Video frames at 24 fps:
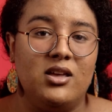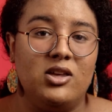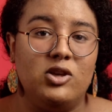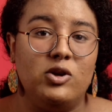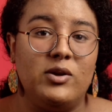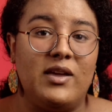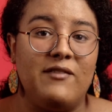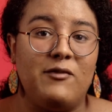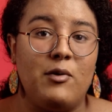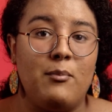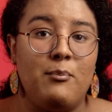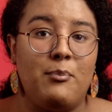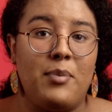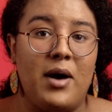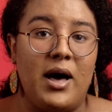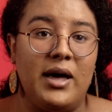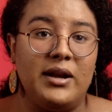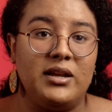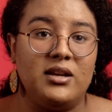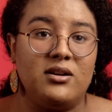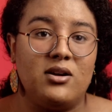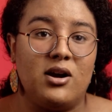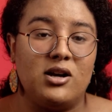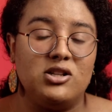You give him
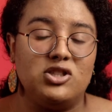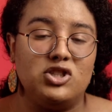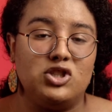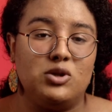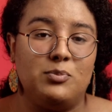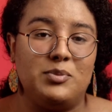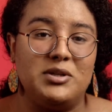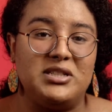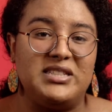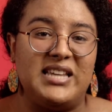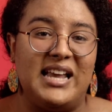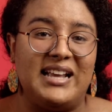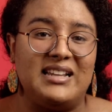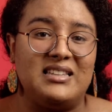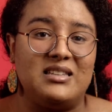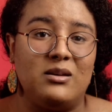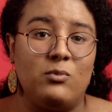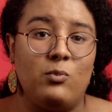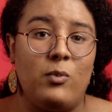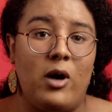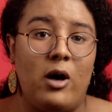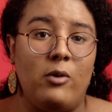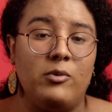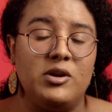bodyguards to protect
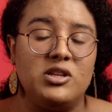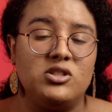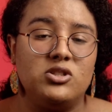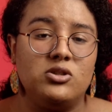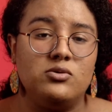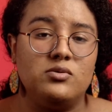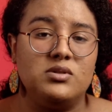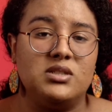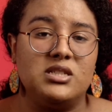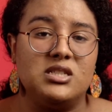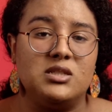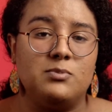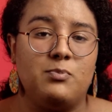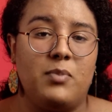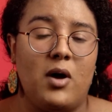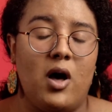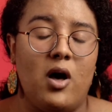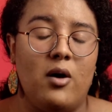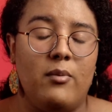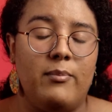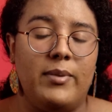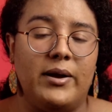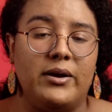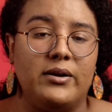him while we choose his
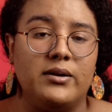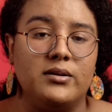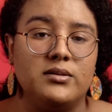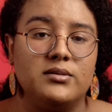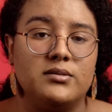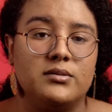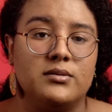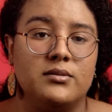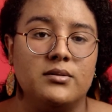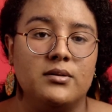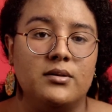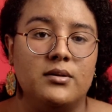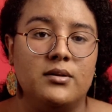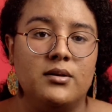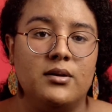pallbearers.